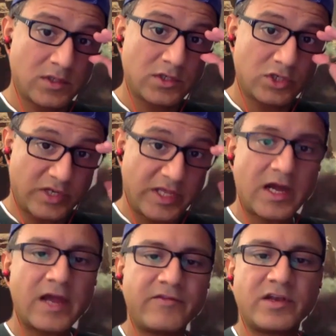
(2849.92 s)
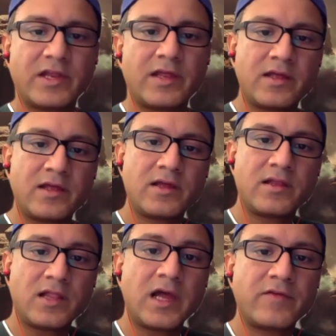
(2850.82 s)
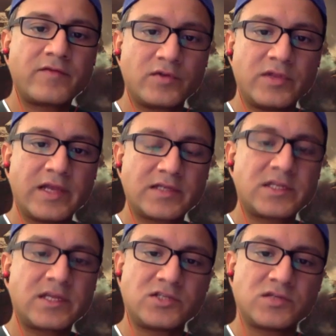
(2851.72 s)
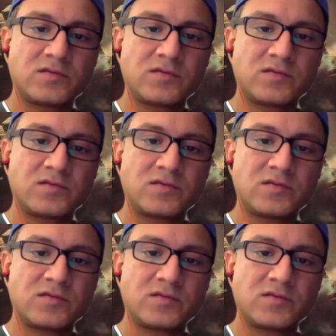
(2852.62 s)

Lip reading: To take Iwin Life to the next stage.